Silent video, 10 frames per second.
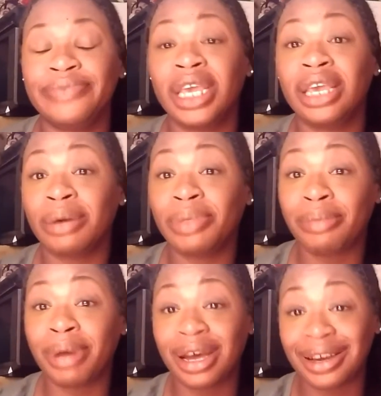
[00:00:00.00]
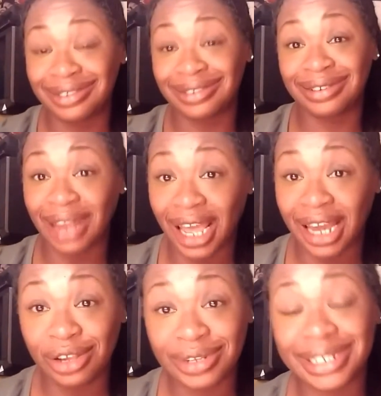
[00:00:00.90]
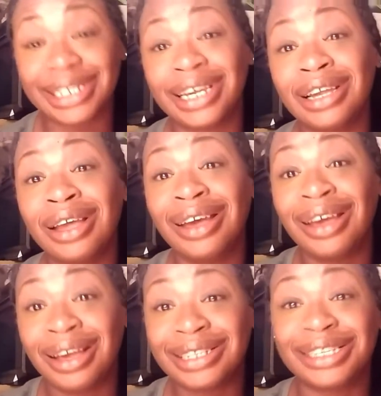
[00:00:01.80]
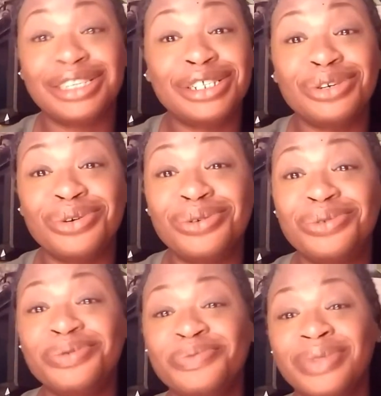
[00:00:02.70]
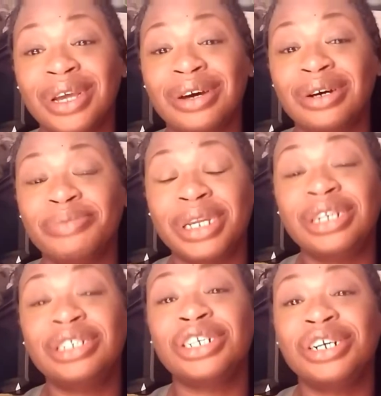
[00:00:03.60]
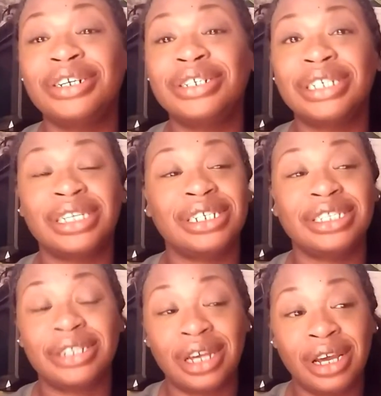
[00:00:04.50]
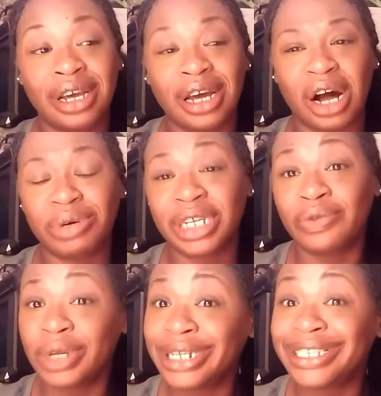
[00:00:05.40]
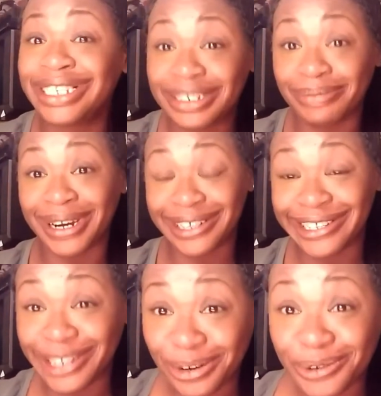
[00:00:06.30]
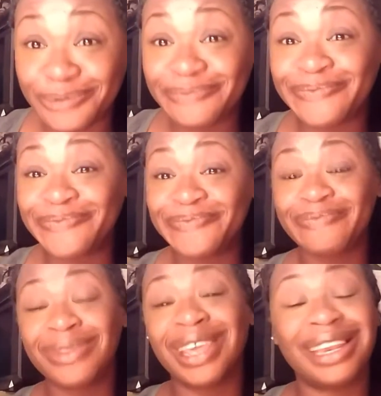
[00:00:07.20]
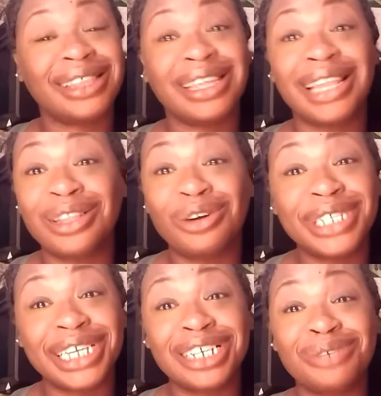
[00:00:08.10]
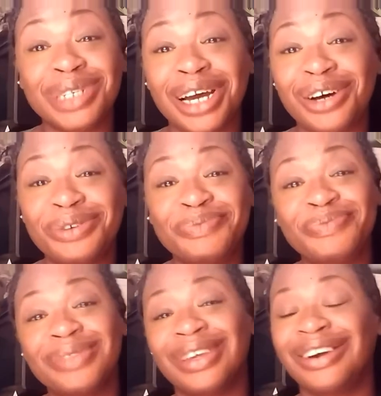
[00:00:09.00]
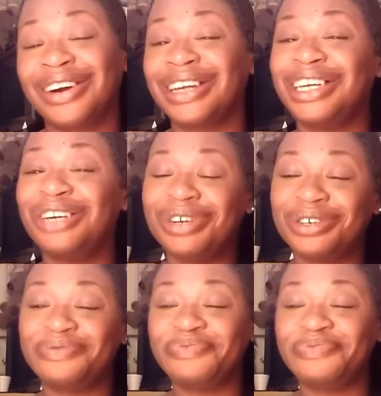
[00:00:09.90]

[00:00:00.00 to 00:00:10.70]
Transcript: hymn that my daddy used to sing Sunday school um, and in church and it just always have really touched my soul and I feel like those hymns y'all all right here we go